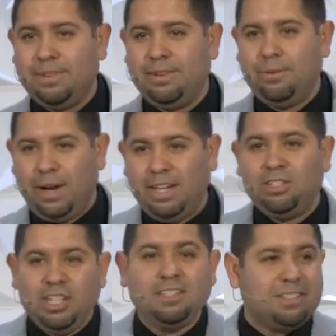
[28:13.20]
right?
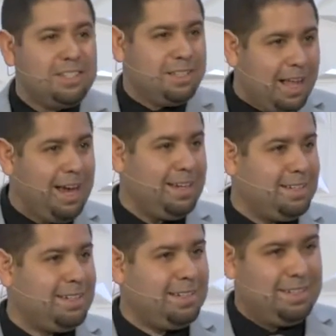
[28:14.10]
Jesus is
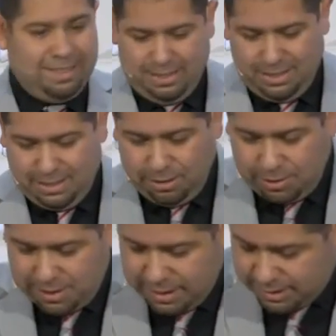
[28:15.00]
light. Look what
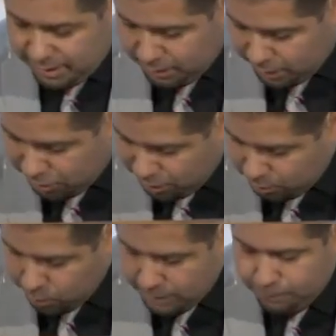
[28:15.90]
it says in, in John
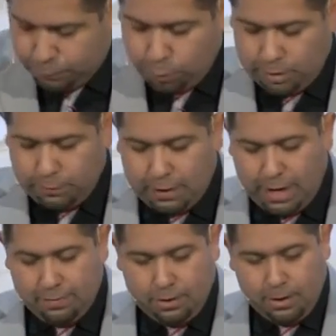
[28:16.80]
1 4 and
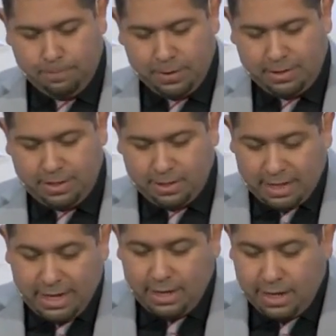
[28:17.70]
5. It says,
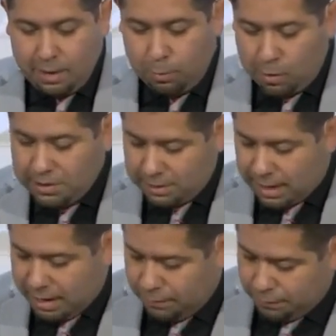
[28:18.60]
In him was
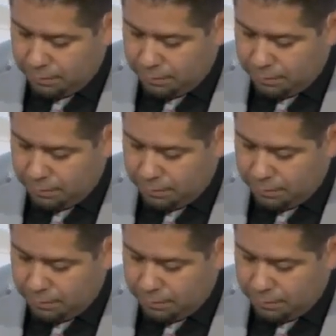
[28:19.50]
life,